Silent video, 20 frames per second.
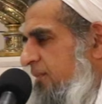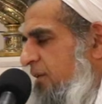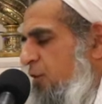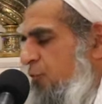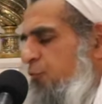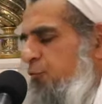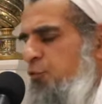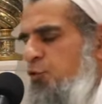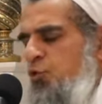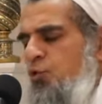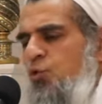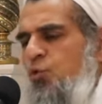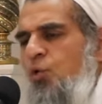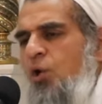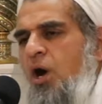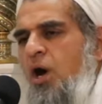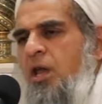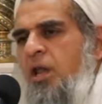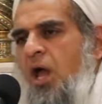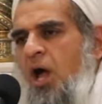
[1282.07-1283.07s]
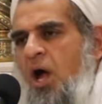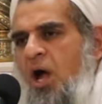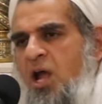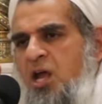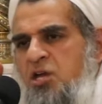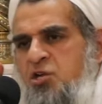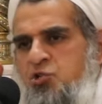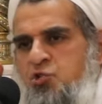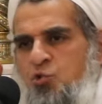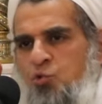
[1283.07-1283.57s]
If you and
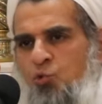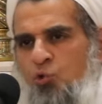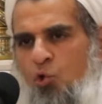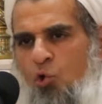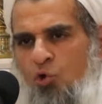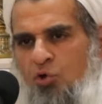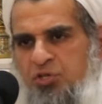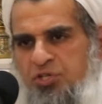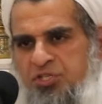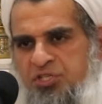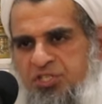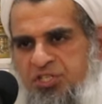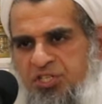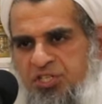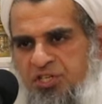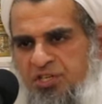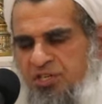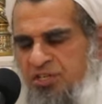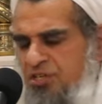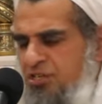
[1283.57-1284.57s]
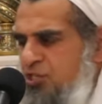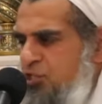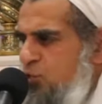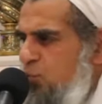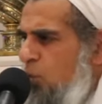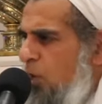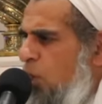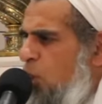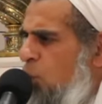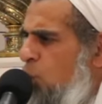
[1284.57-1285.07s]
I do not turn
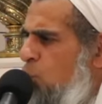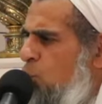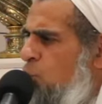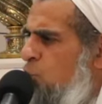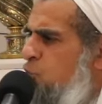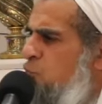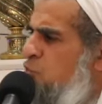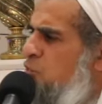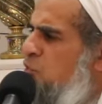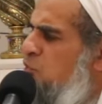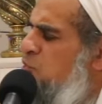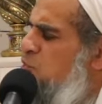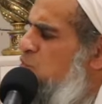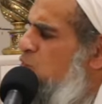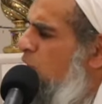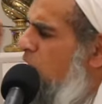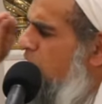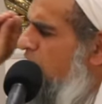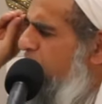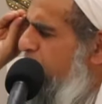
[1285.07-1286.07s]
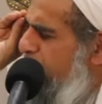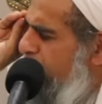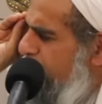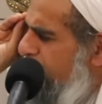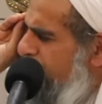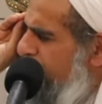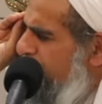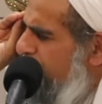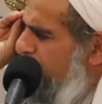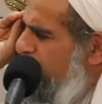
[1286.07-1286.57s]
to our Lord, you can do
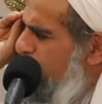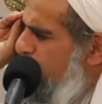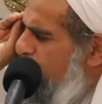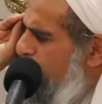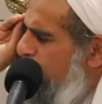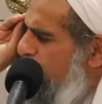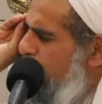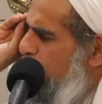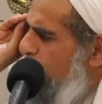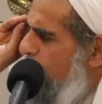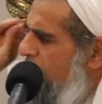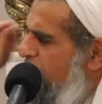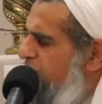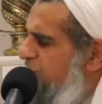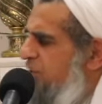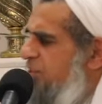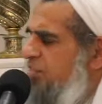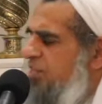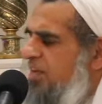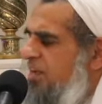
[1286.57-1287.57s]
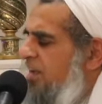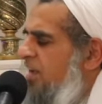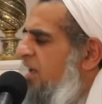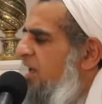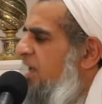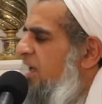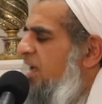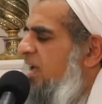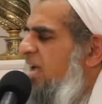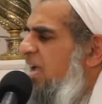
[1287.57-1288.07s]
everything. You can do everything.
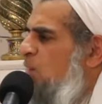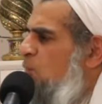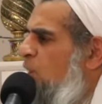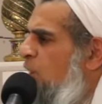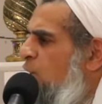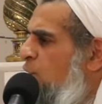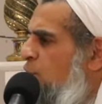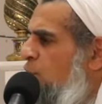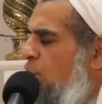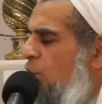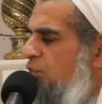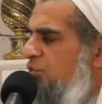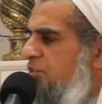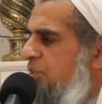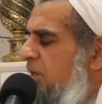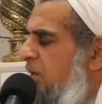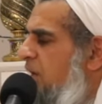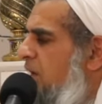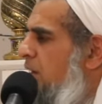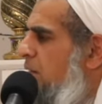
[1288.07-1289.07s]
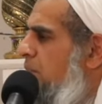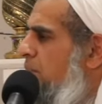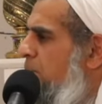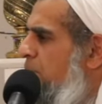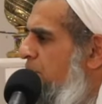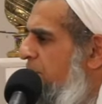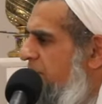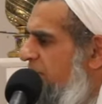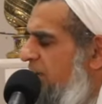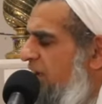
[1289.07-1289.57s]
It will not
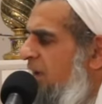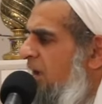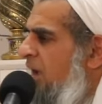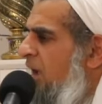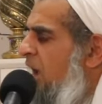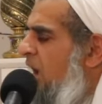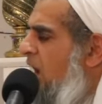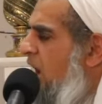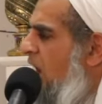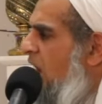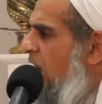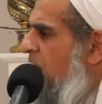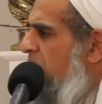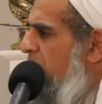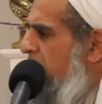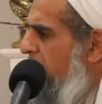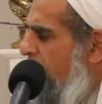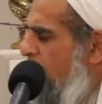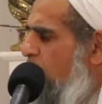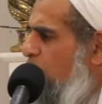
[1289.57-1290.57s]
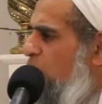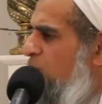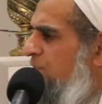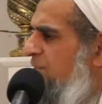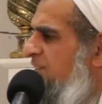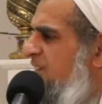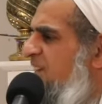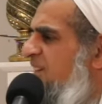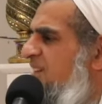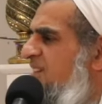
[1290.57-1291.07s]
bring
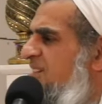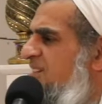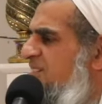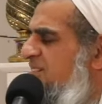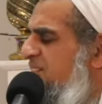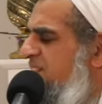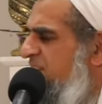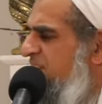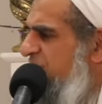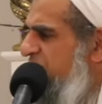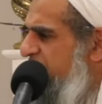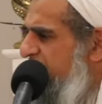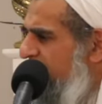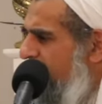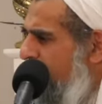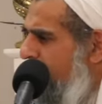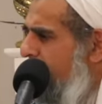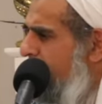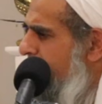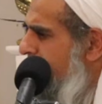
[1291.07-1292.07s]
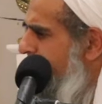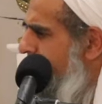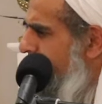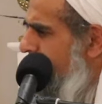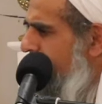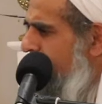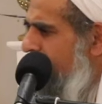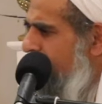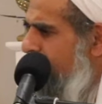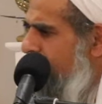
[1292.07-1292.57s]
about the desired
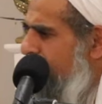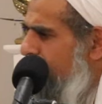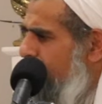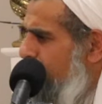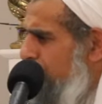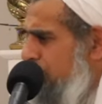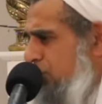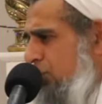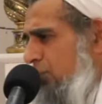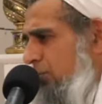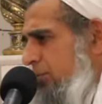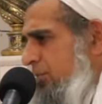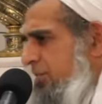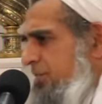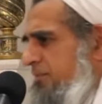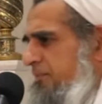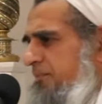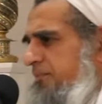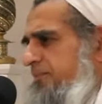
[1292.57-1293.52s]
result.